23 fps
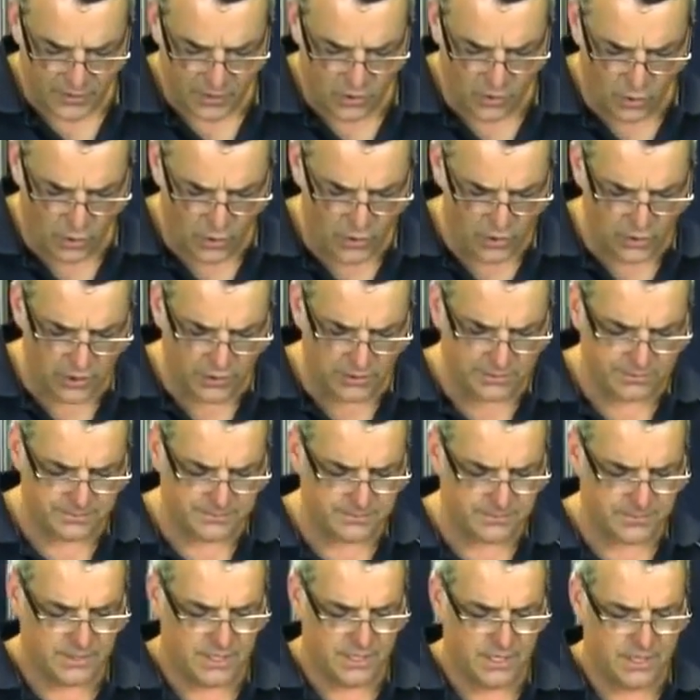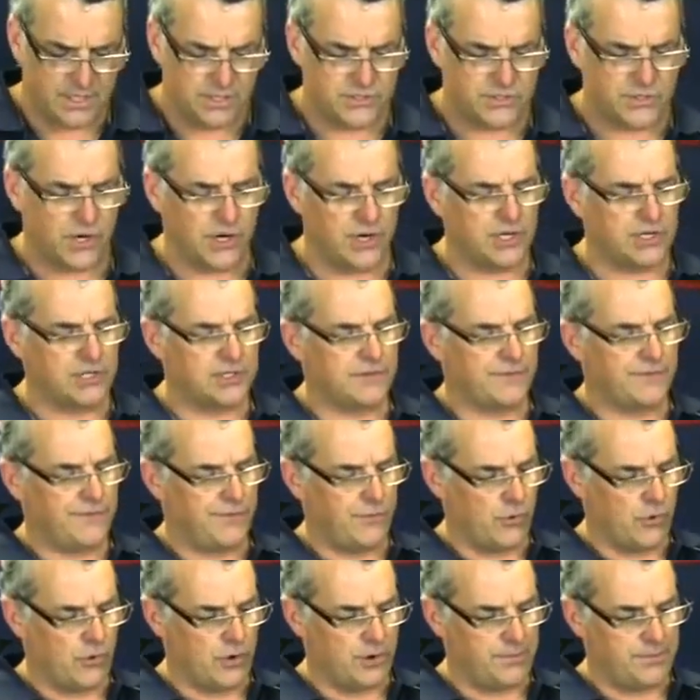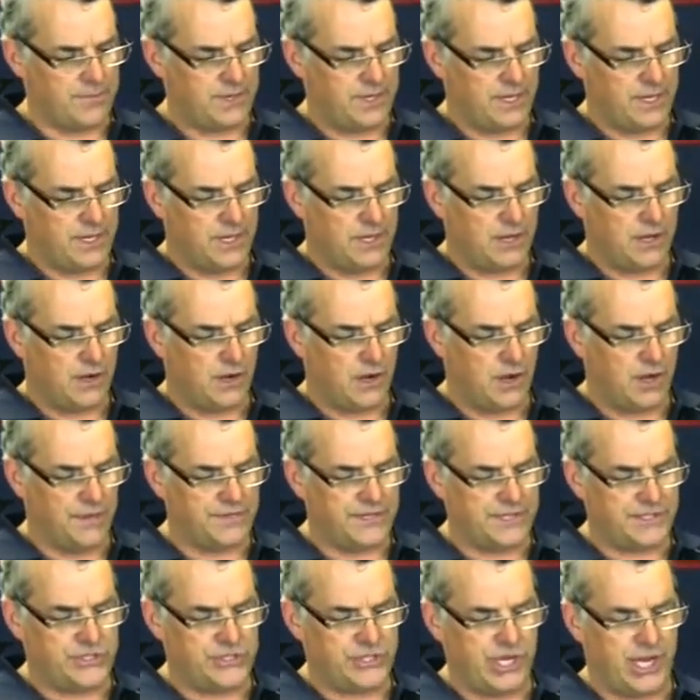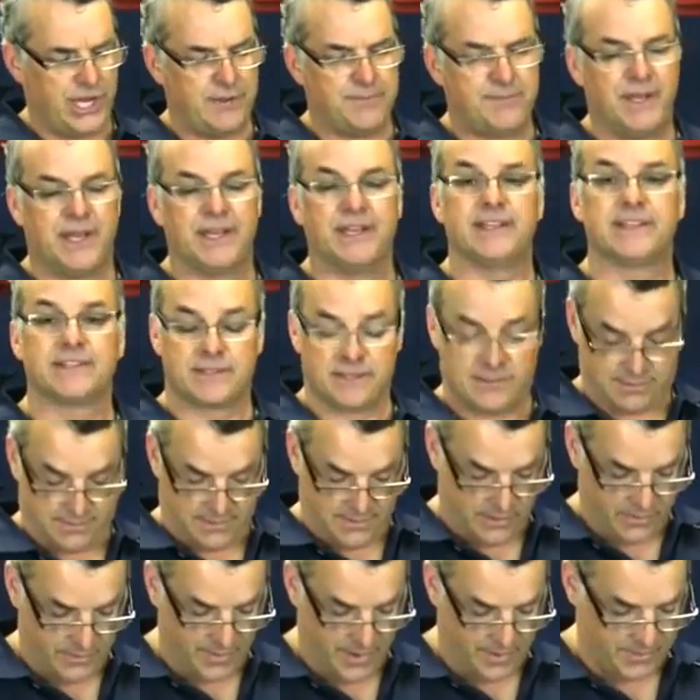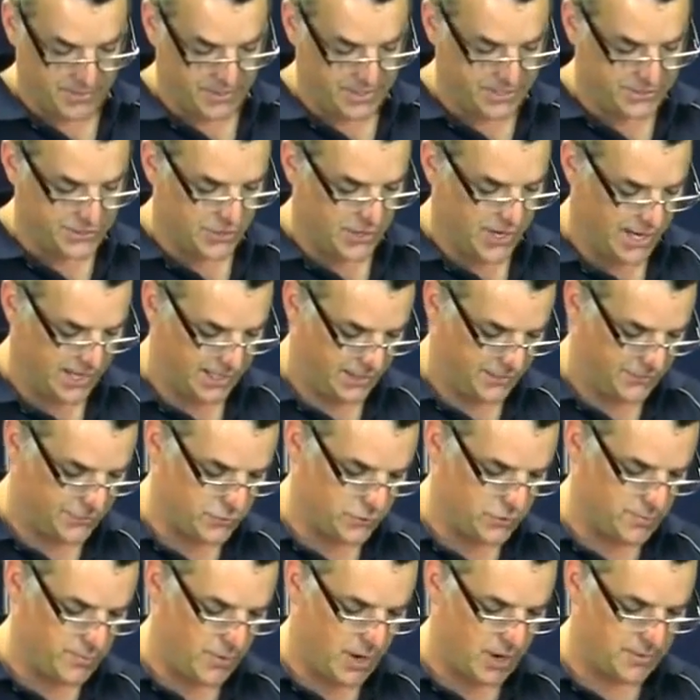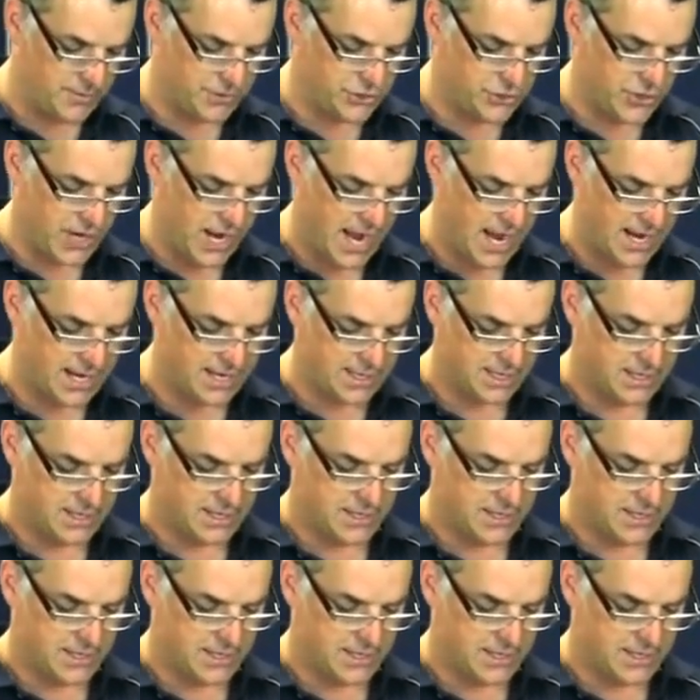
oil starting to form on these chain pennants. Now remember, these are hanging through the bottom of the track.